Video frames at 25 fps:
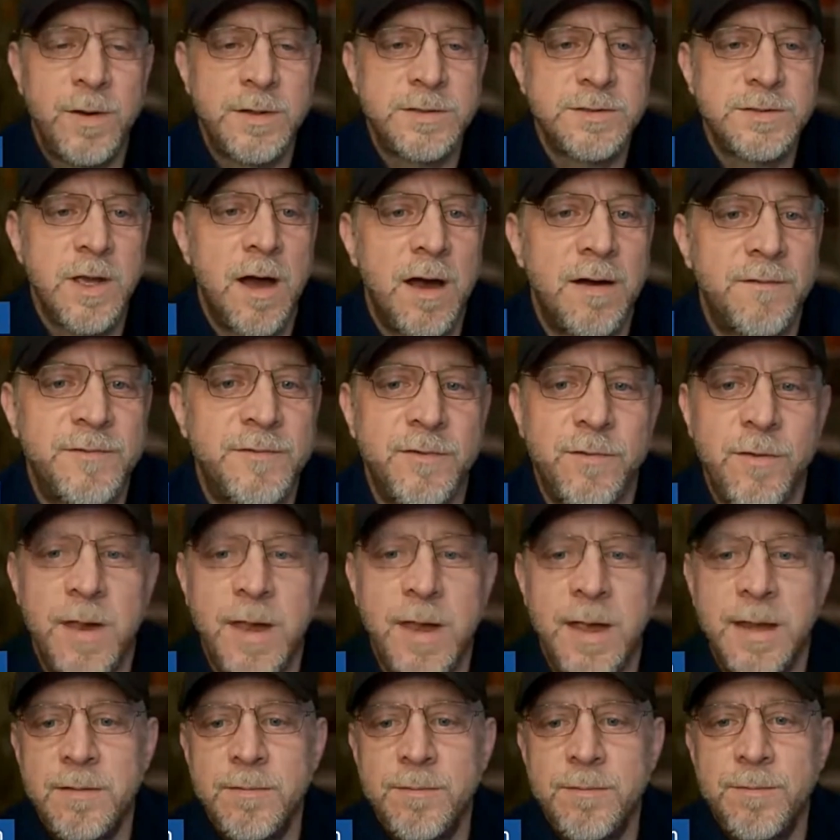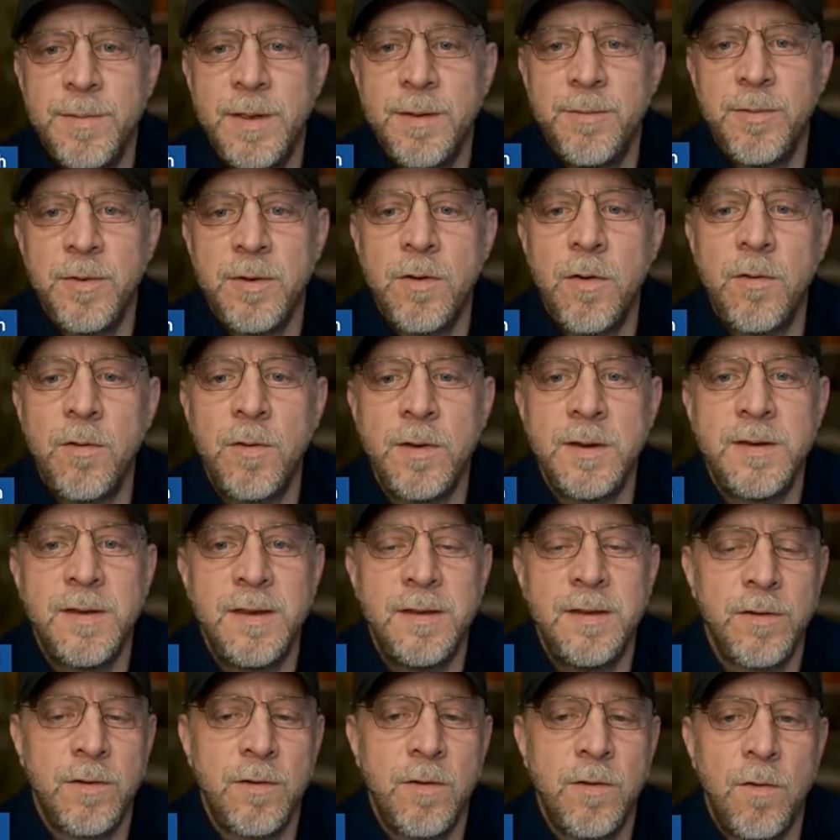off trade, people are going to
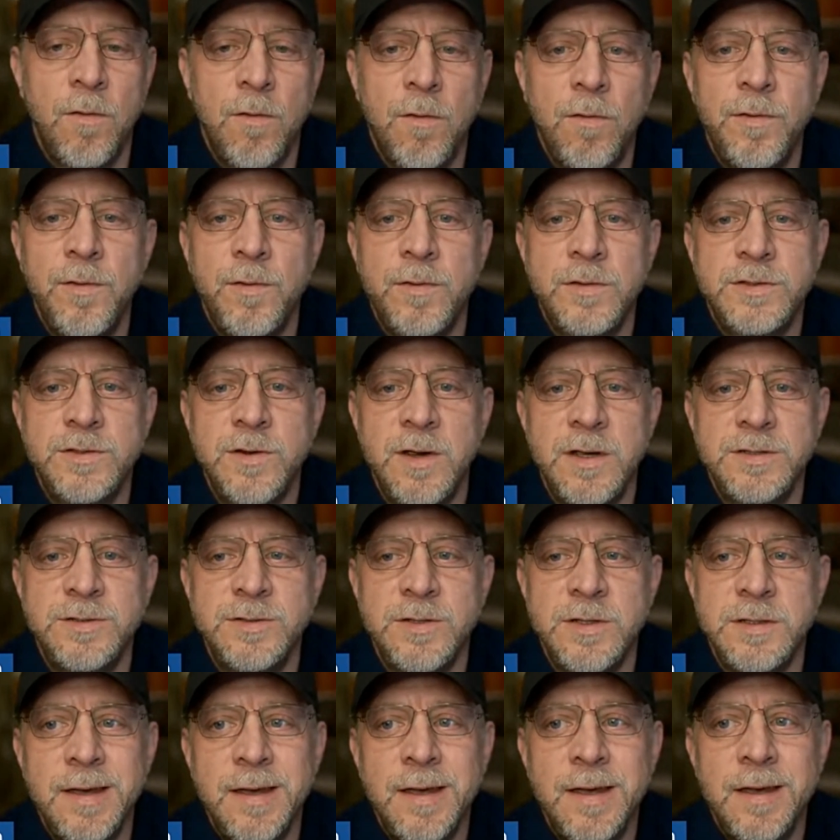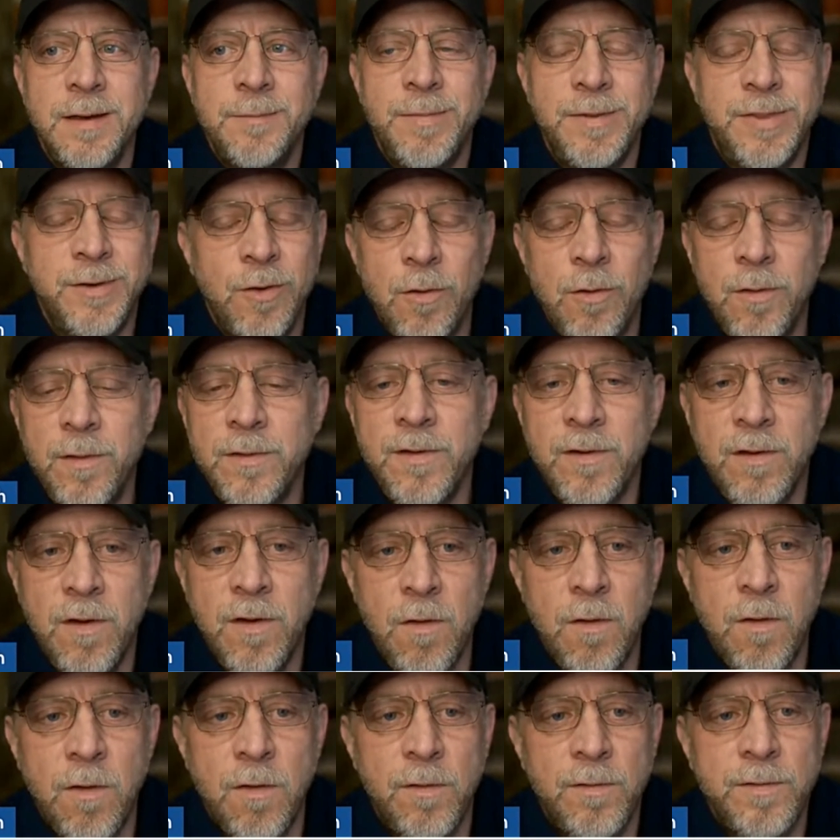either gold or treasuries, but they're going to
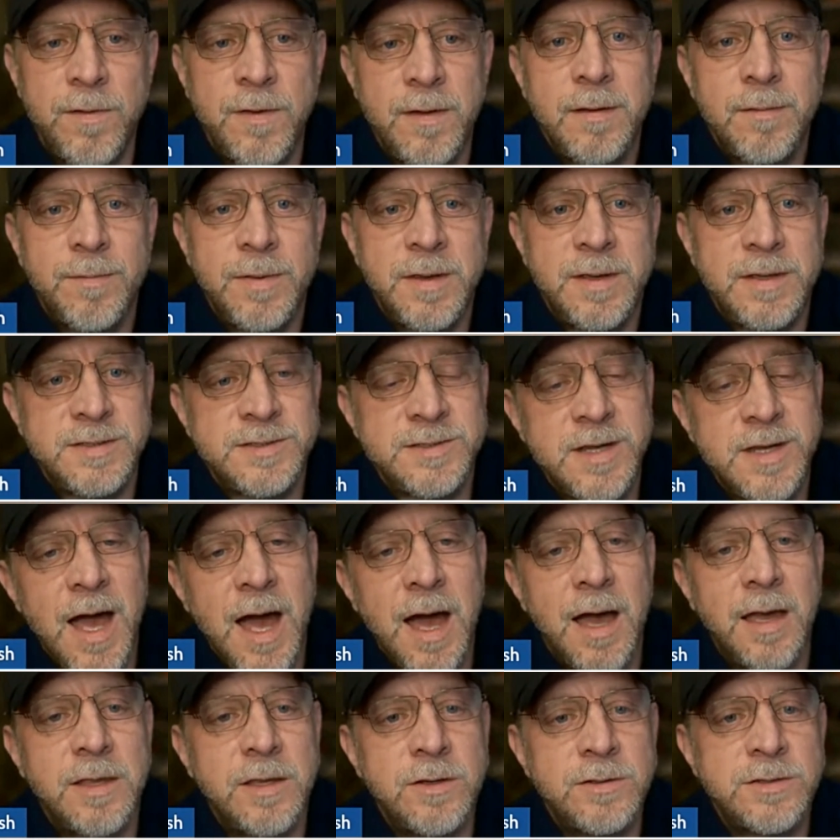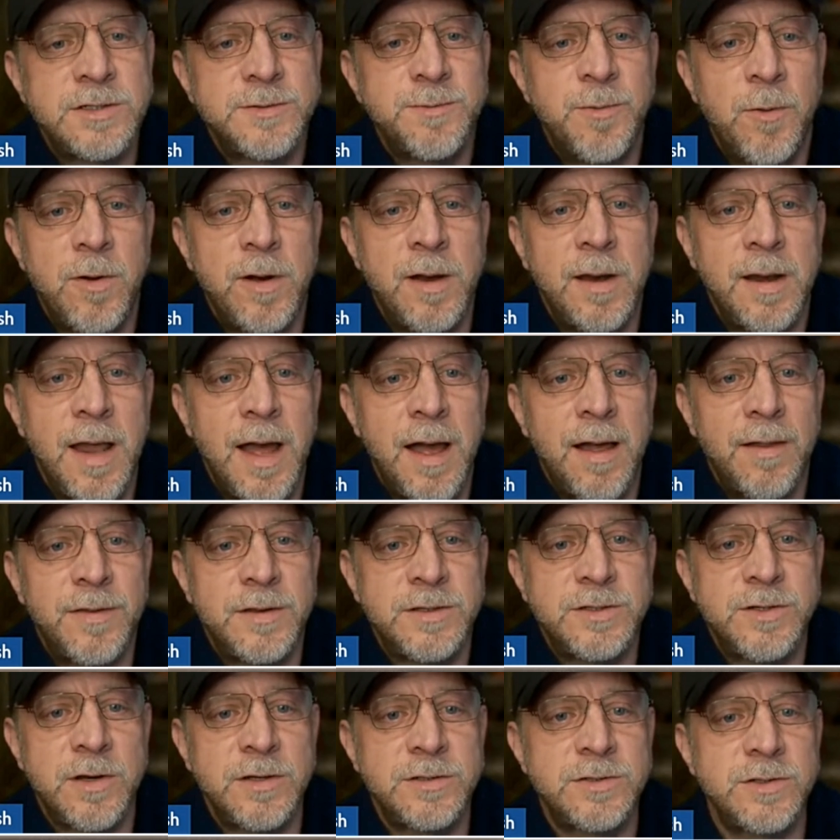gold because, Scott, you just pointed out the
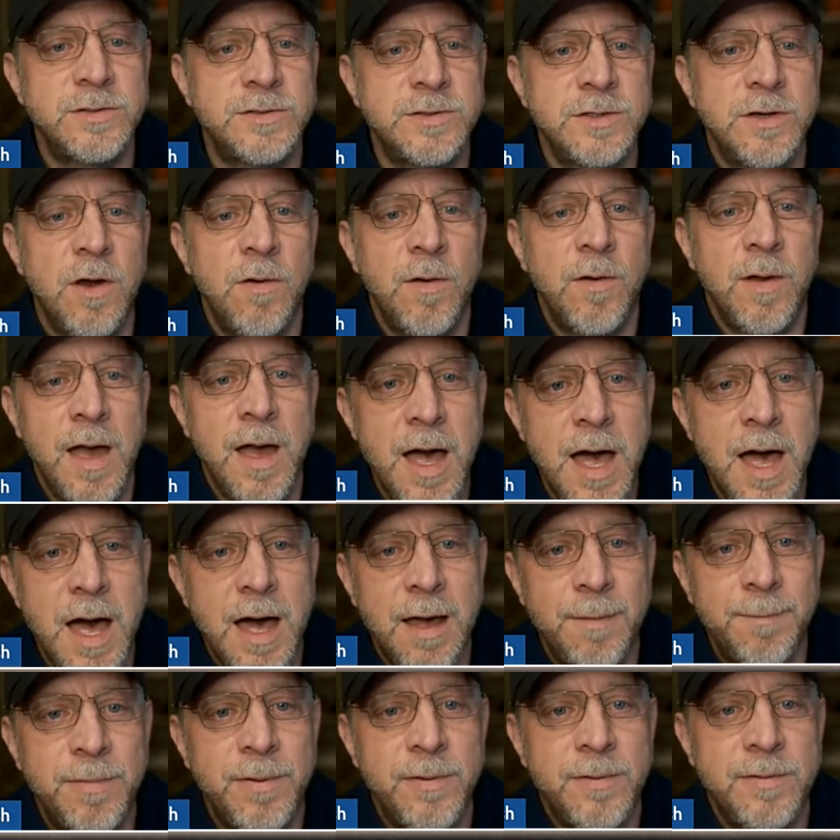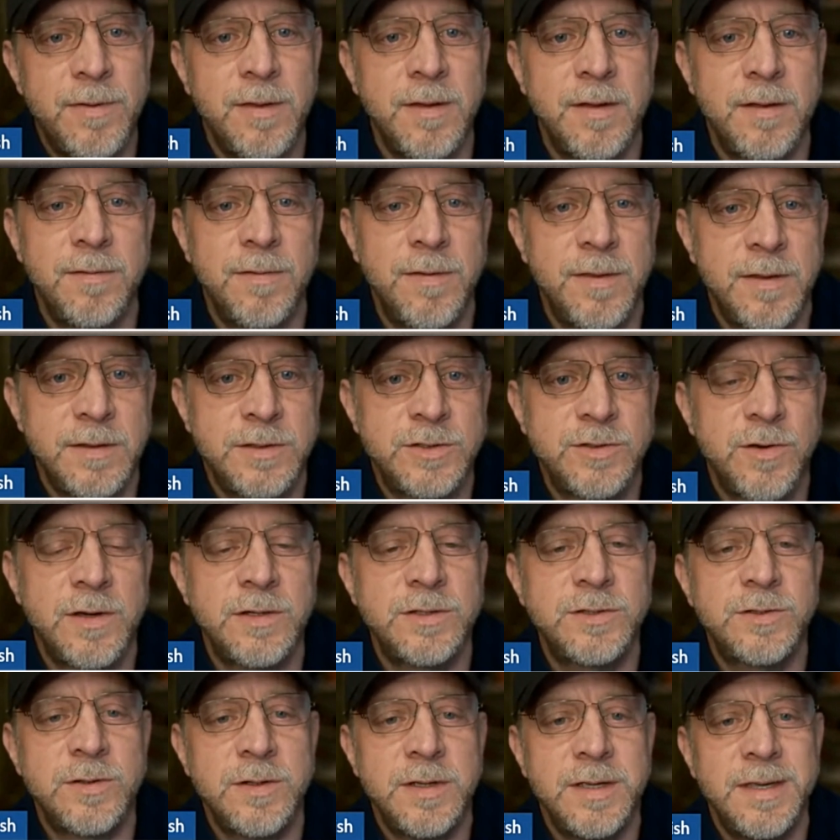treasuries are going up. The
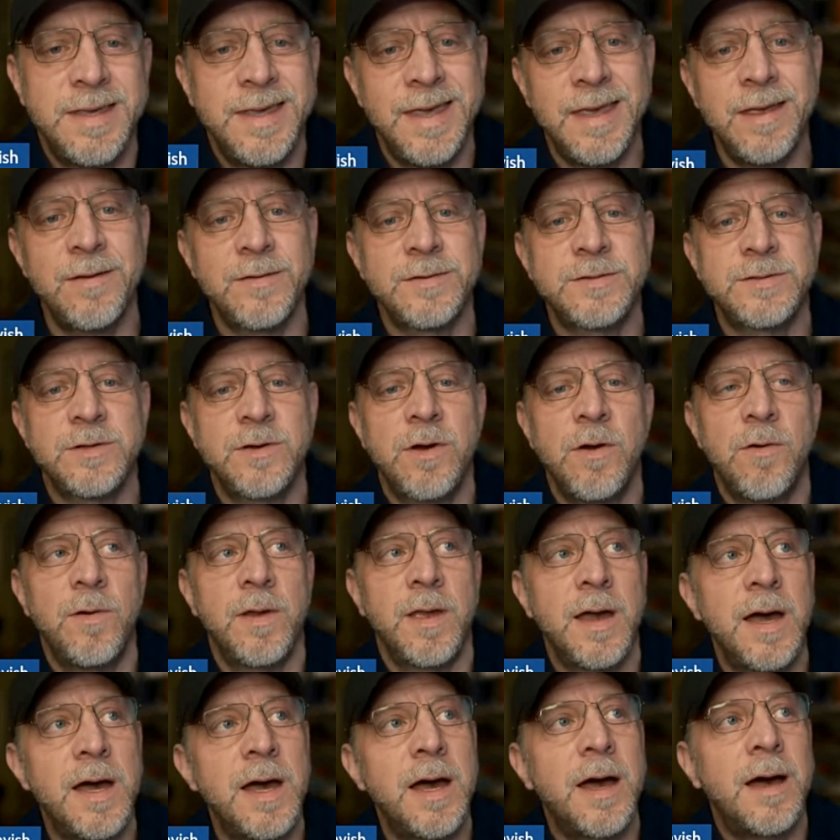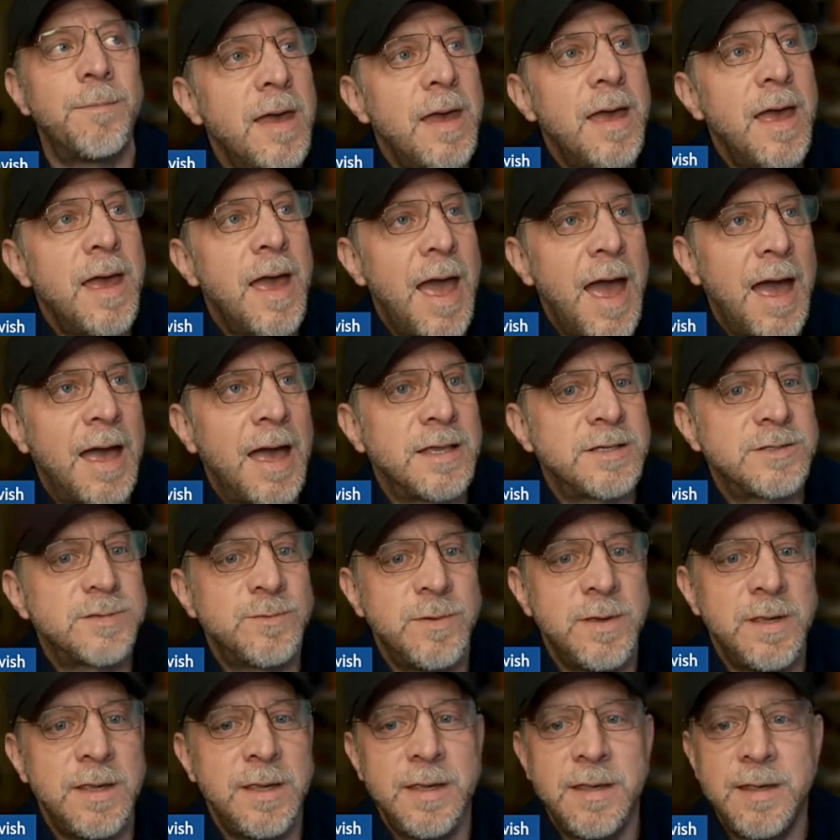treasury yields are going up as
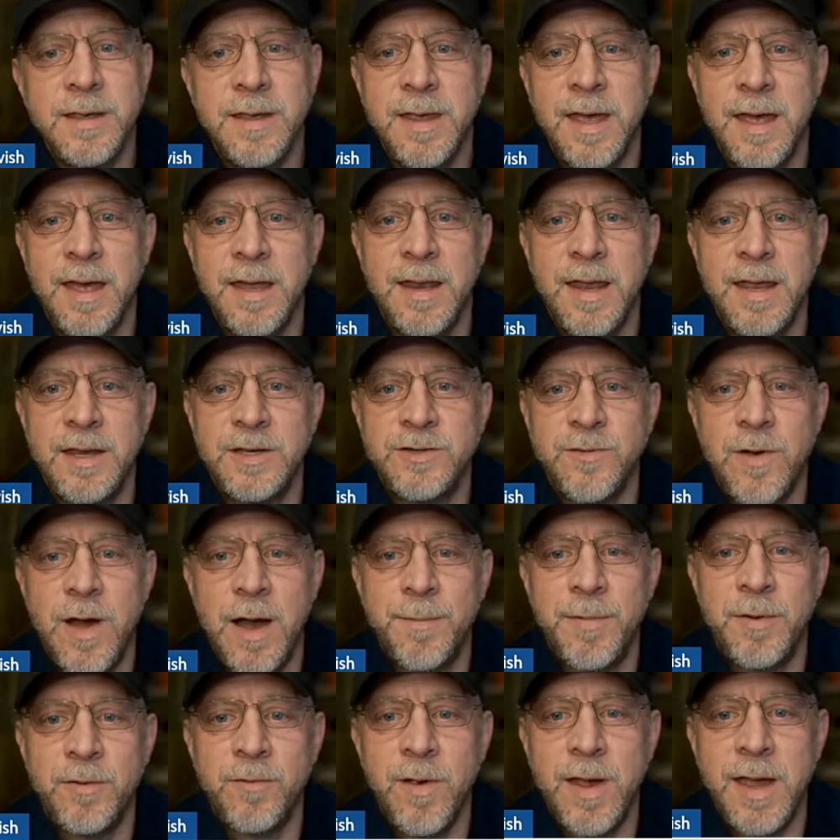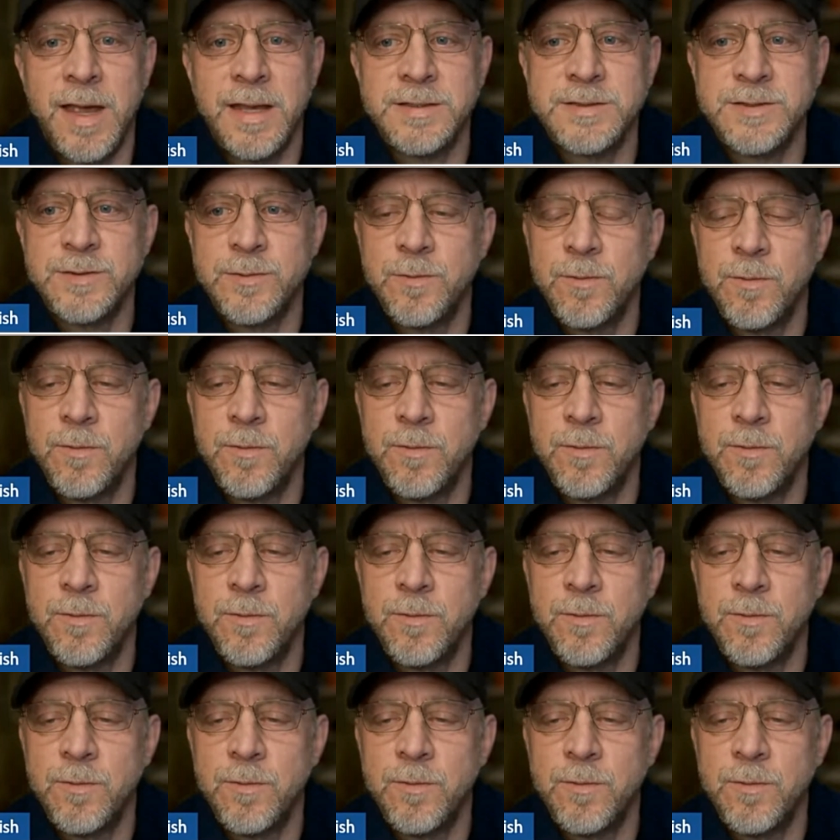we get a drop in rates.